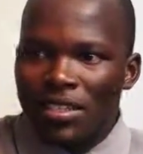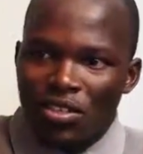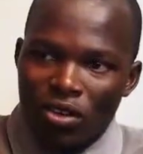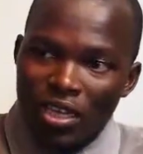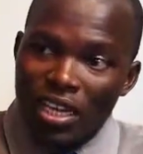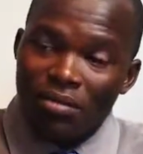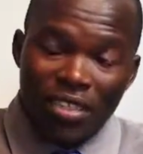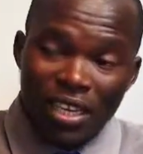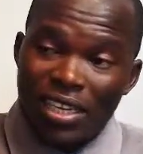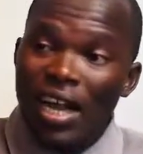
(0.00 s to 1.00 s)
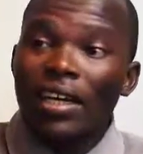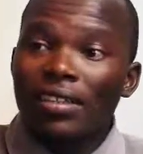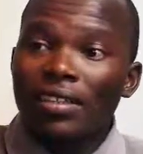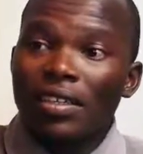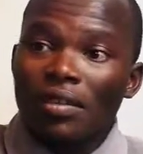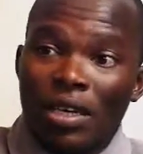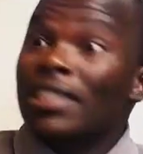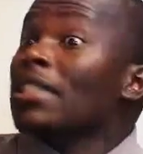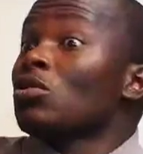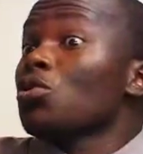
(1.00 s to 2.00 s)
they usually come, they are young,
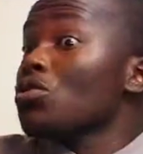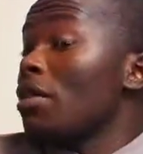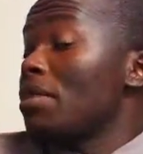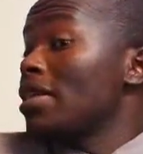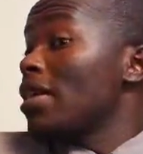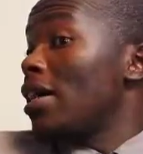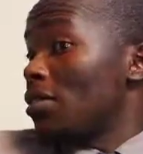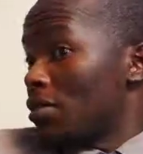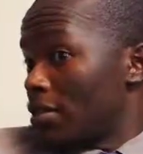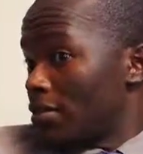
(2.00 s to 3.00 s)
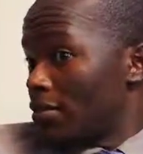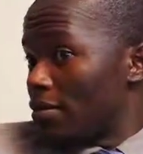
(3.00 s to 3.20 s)
but it can also happen in adults.